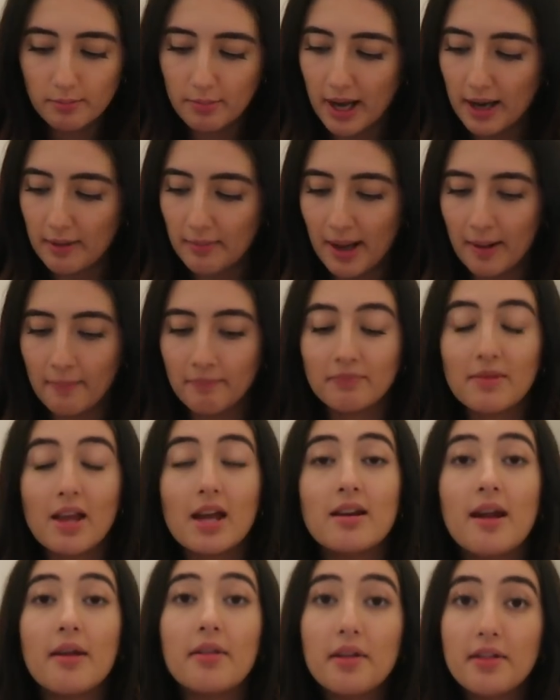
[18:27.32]
Pardon me.
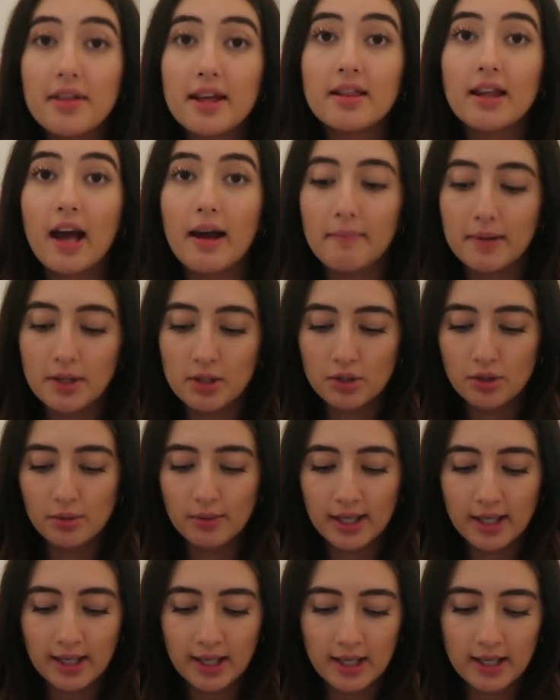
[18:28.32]
Another thing that I've been
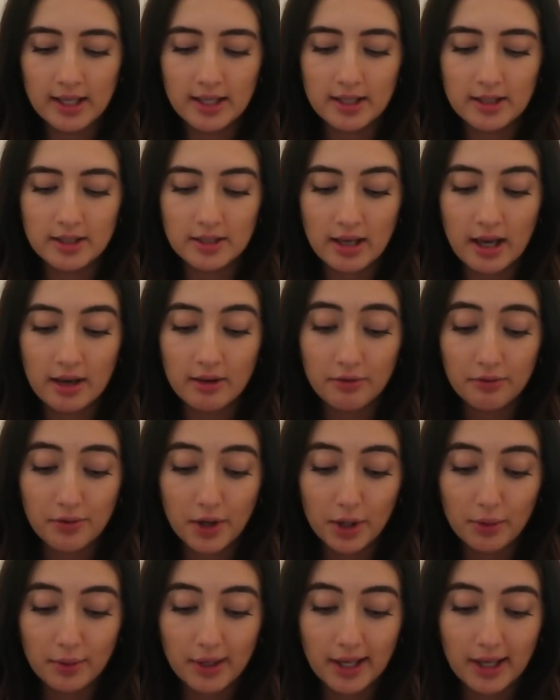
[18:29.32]
doing is
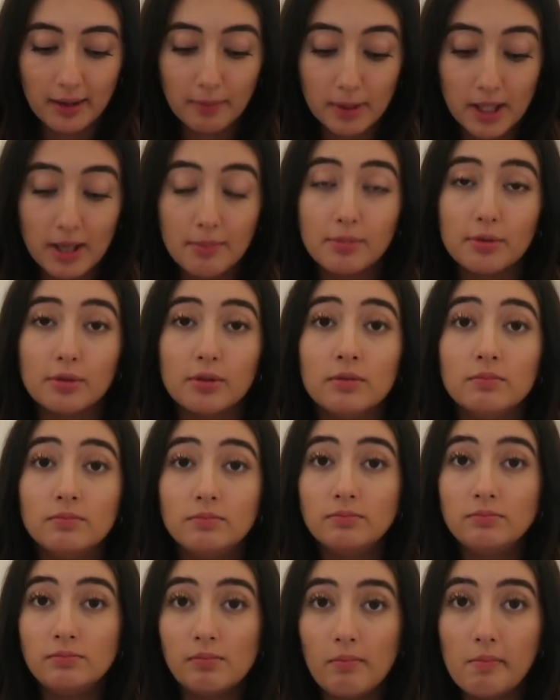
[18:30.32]
unfollowing people
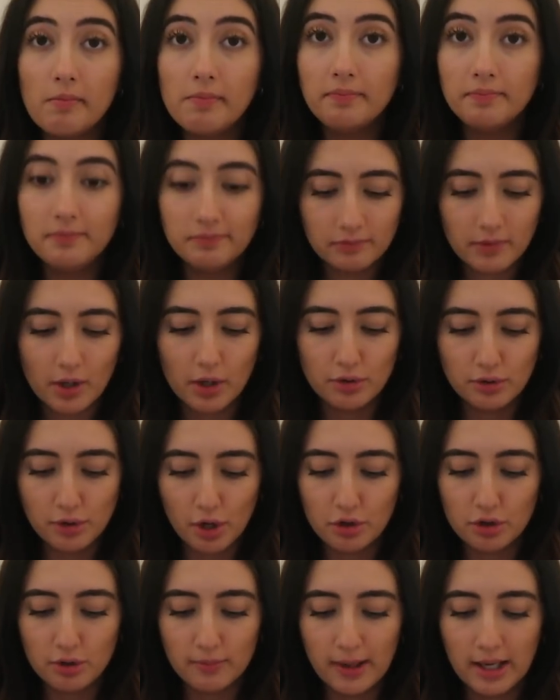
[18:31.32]
on
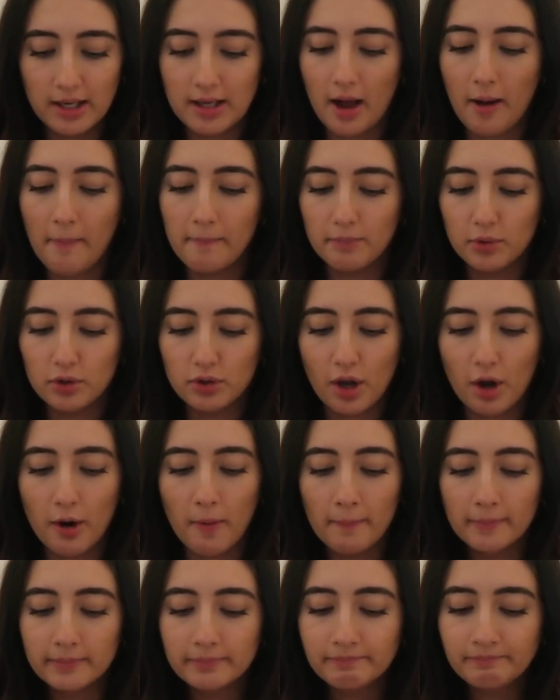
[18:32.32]
social media. So